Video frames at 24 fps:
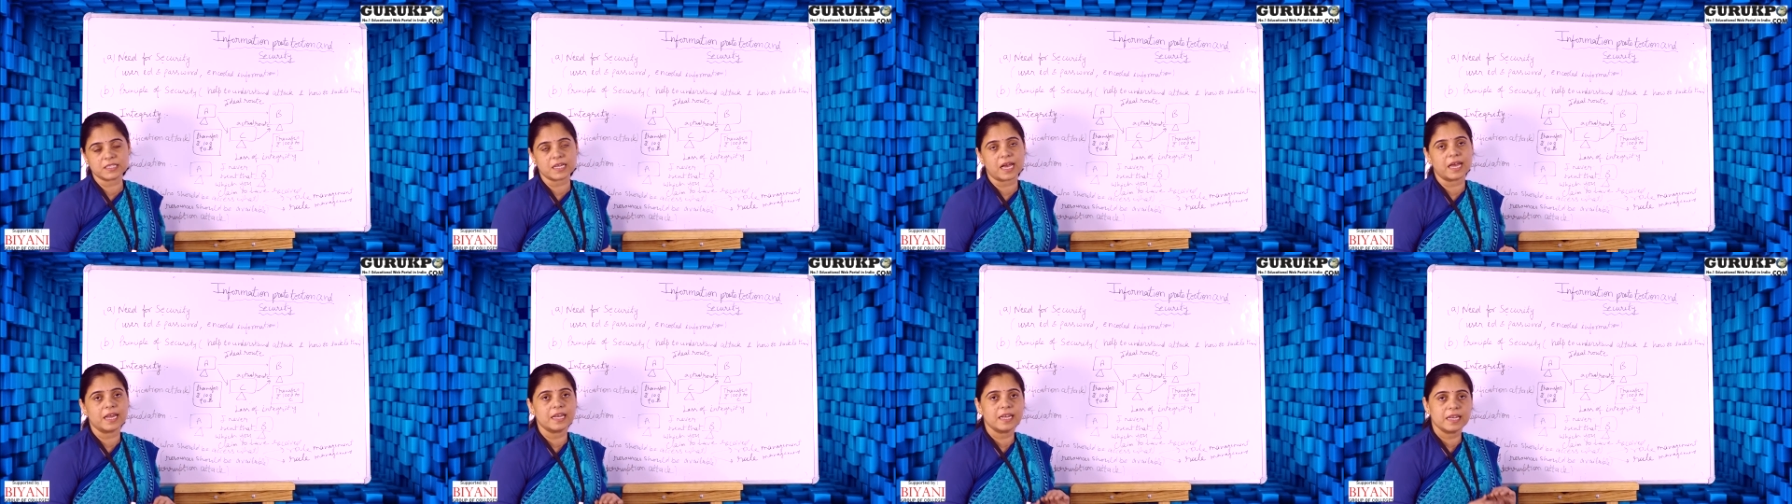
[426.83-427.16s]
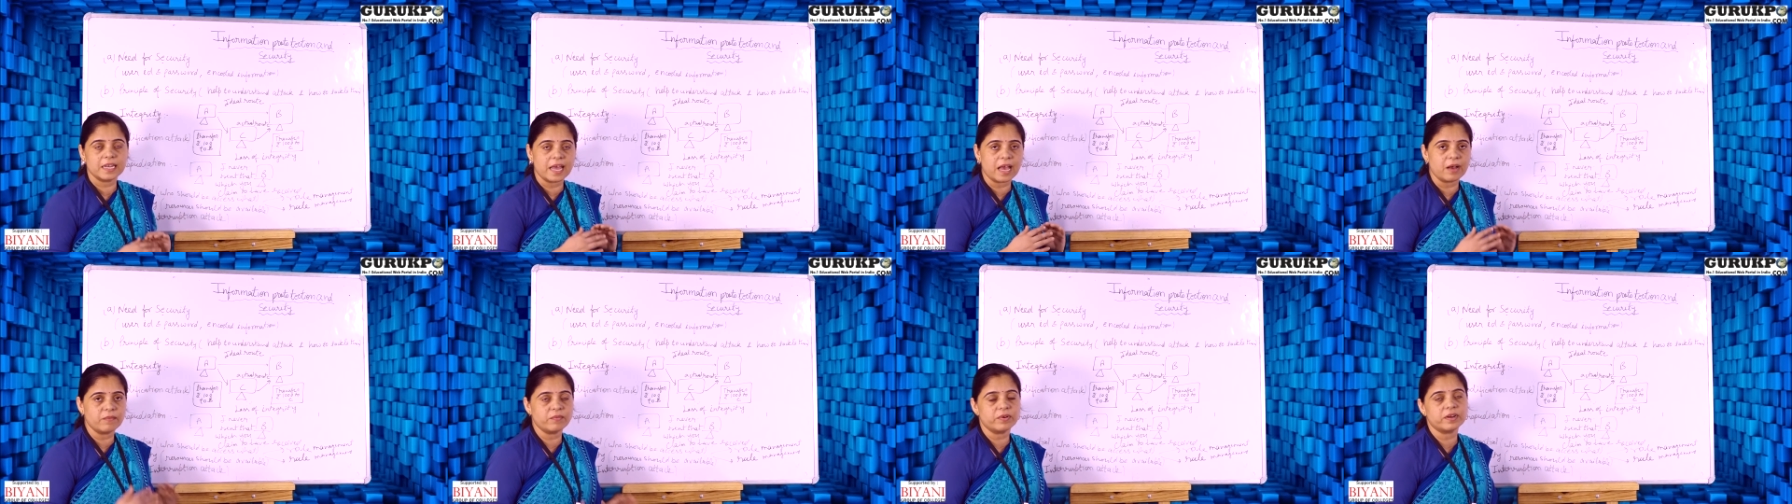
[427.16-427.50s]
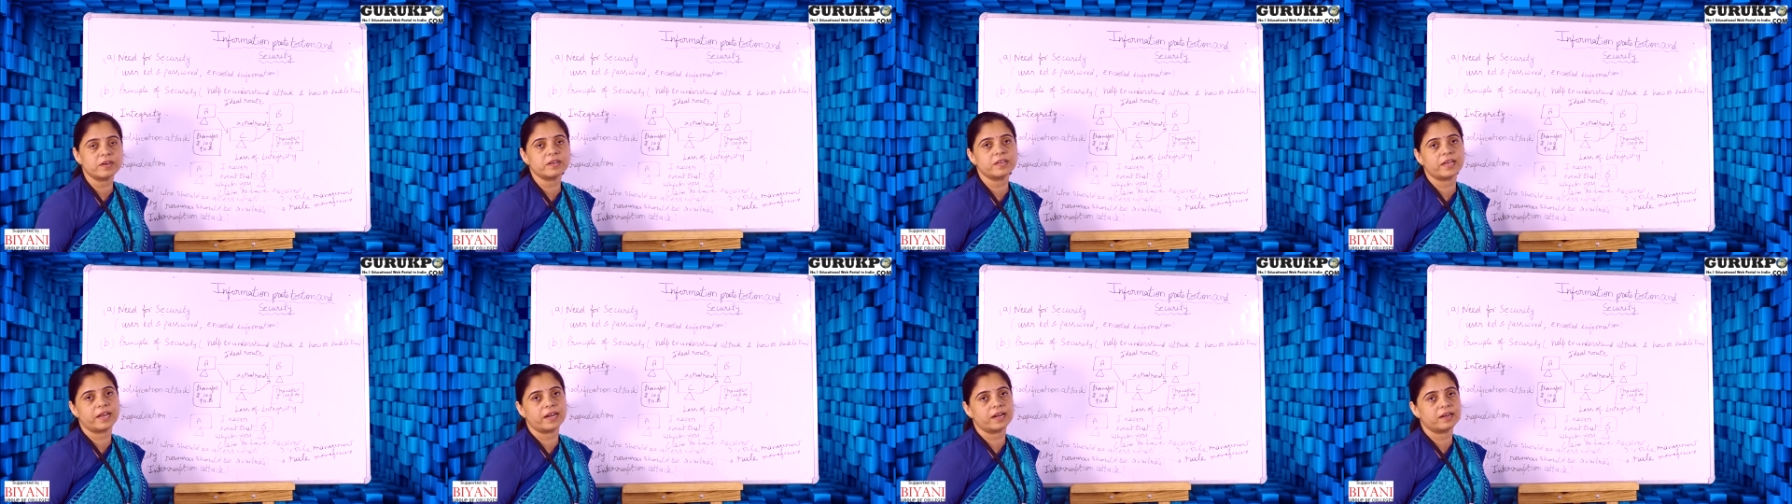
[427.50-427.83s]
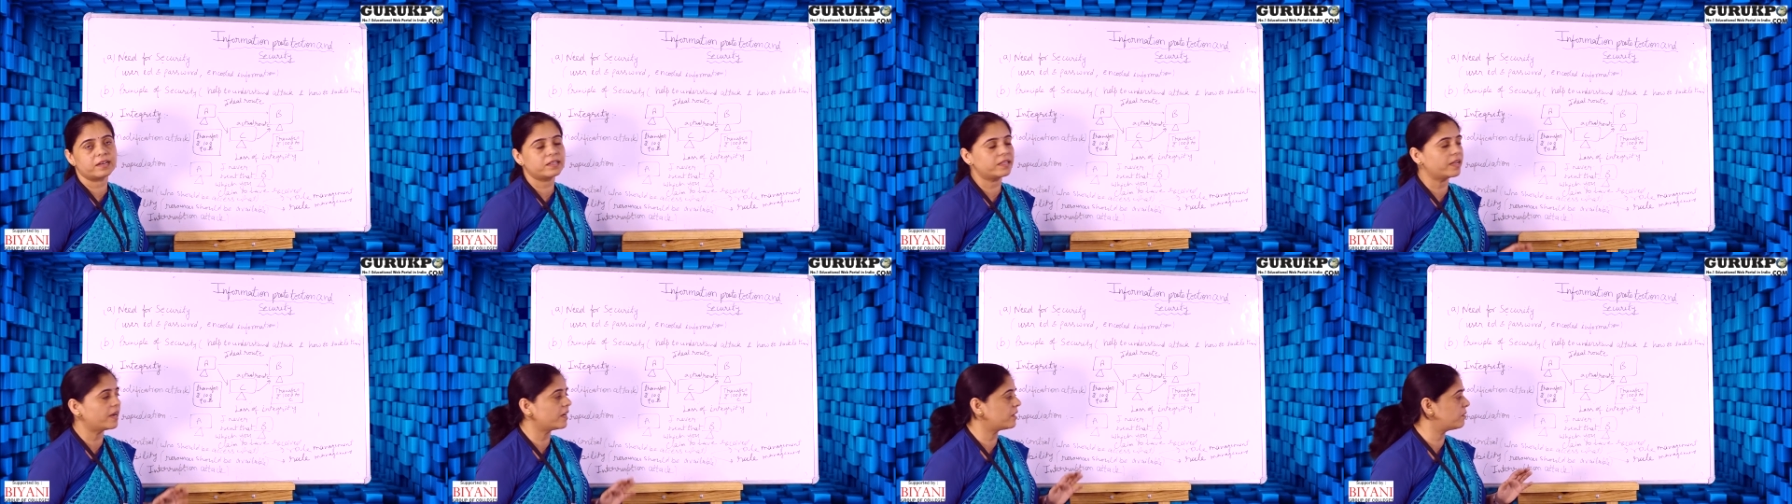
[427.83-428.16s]
I never
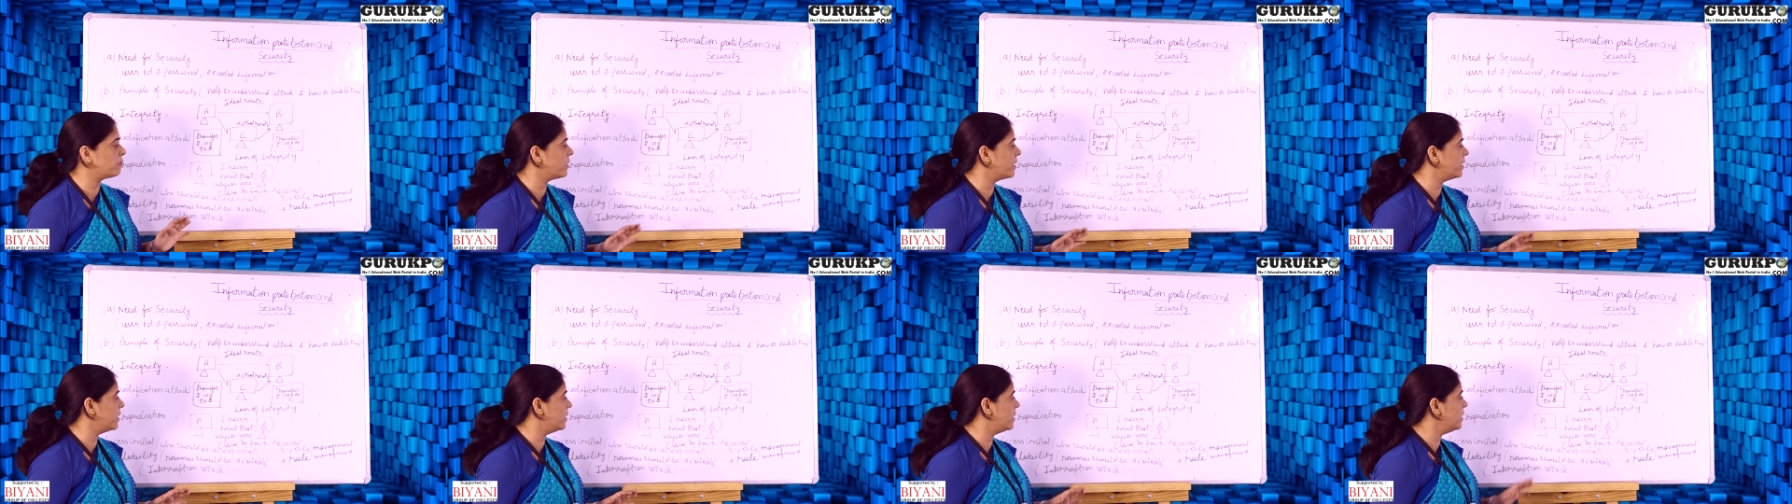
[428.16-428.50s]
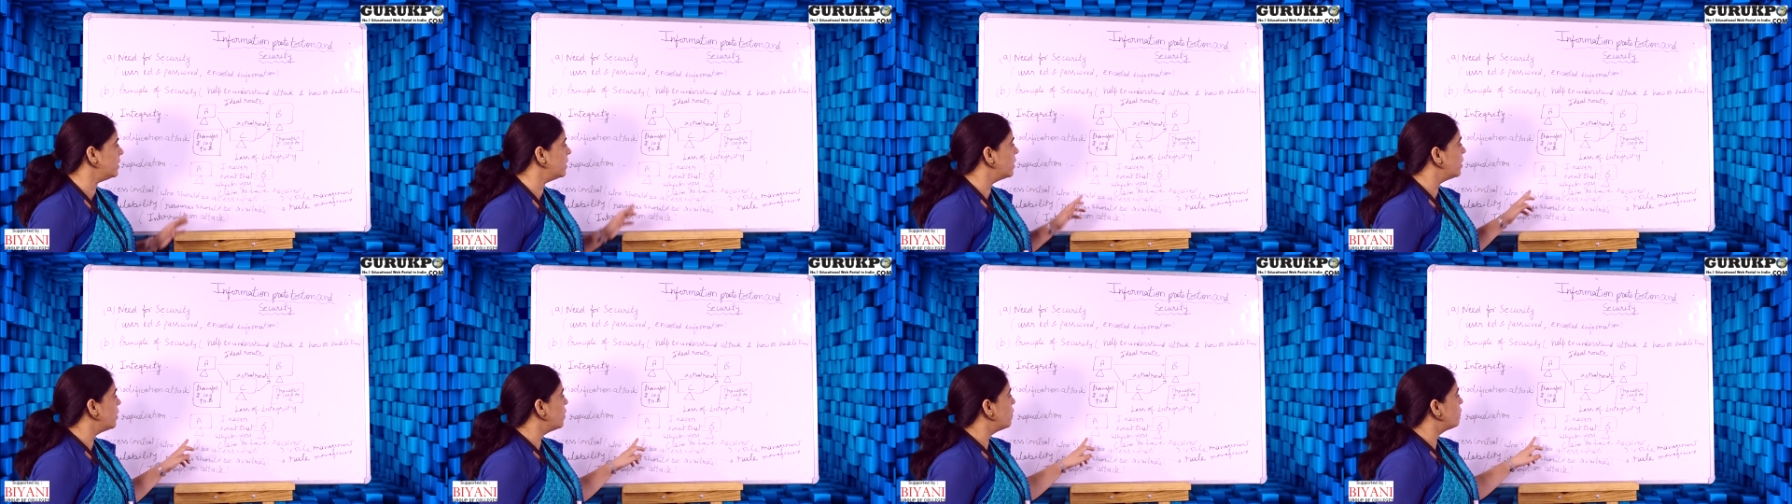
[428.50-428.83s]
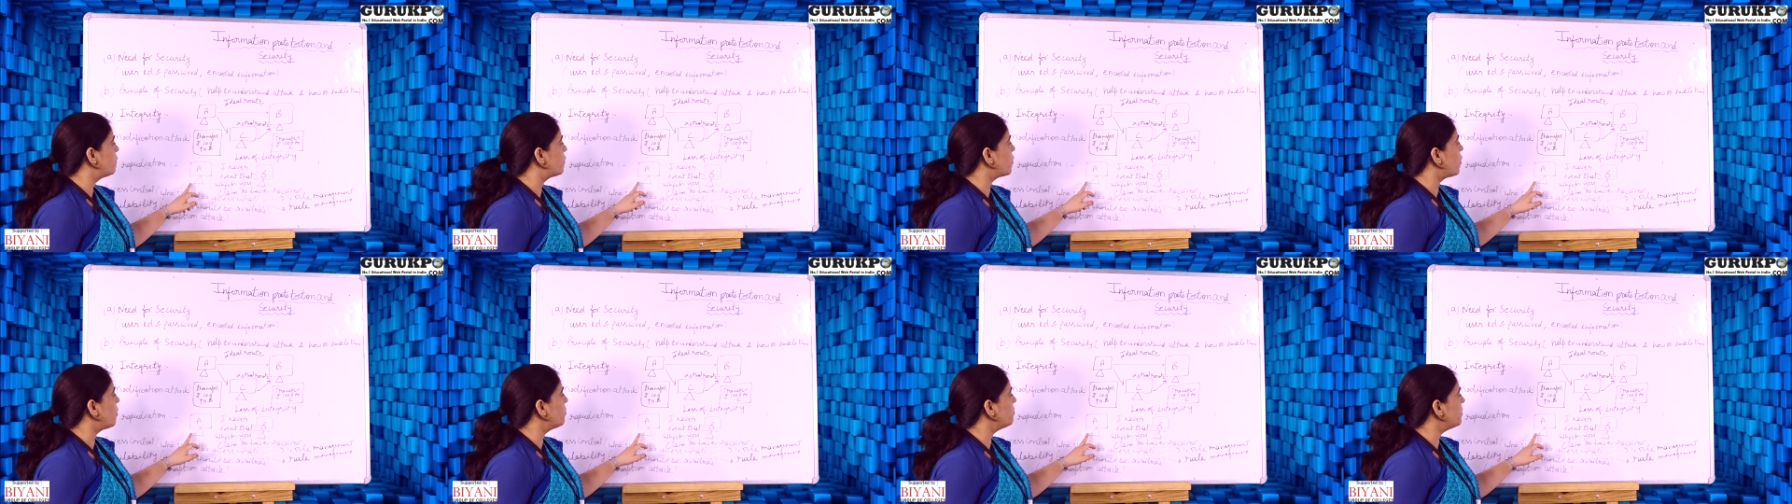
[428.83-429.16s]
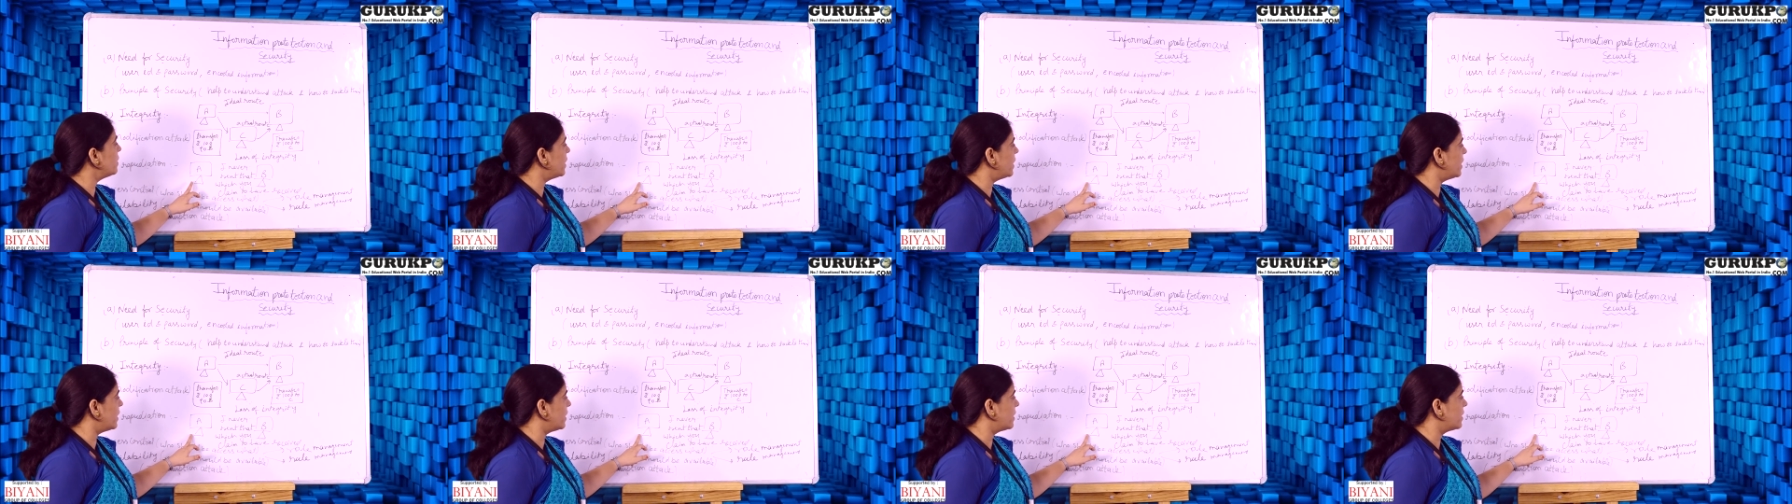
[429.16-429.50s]
get that money from
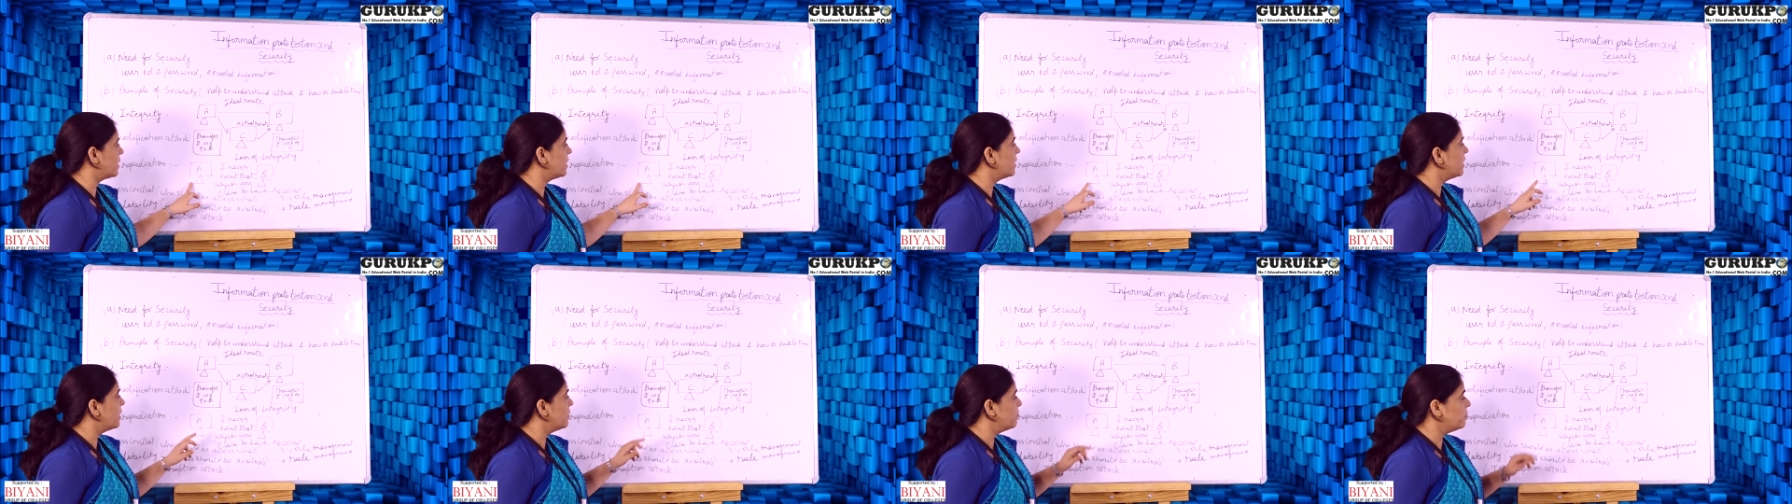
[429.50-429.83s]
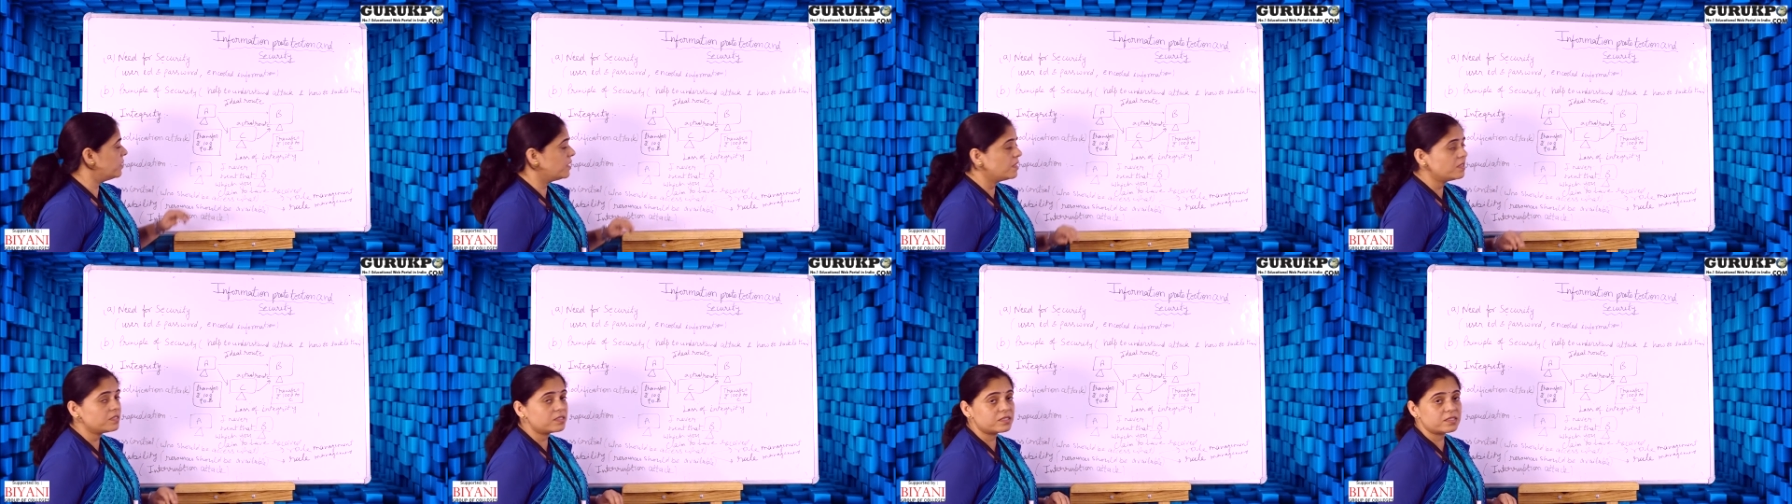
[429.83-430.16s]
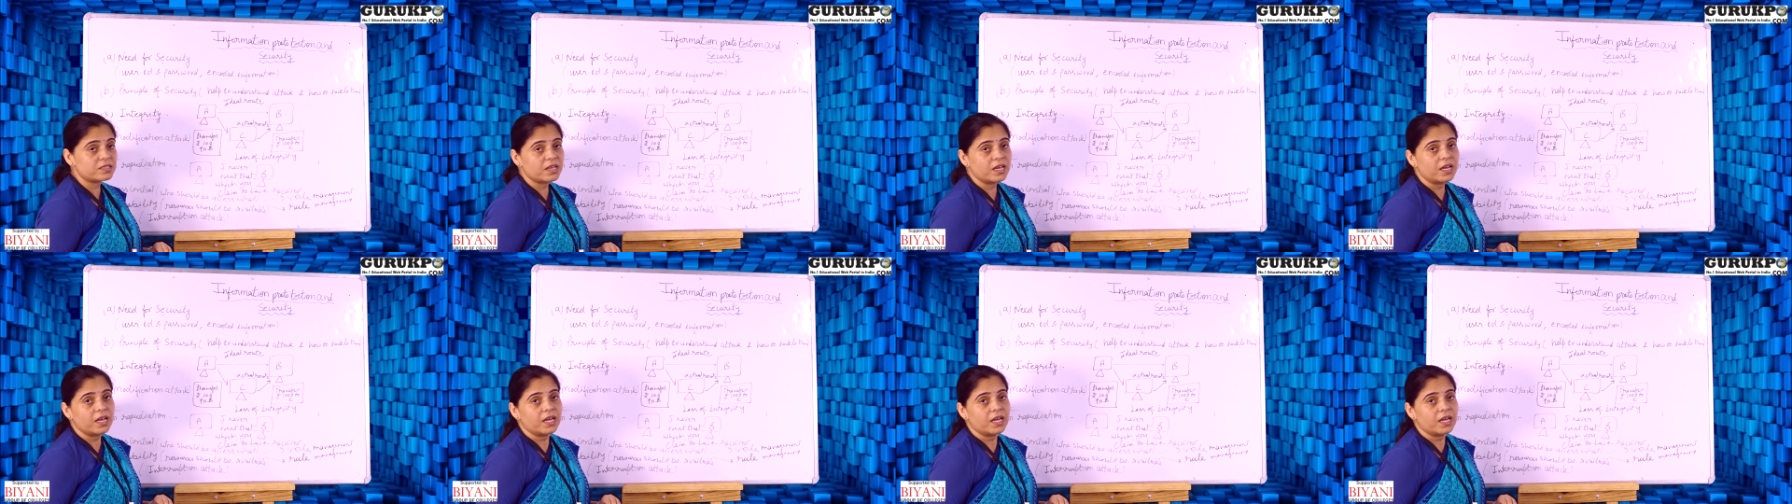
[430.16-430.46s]
A, means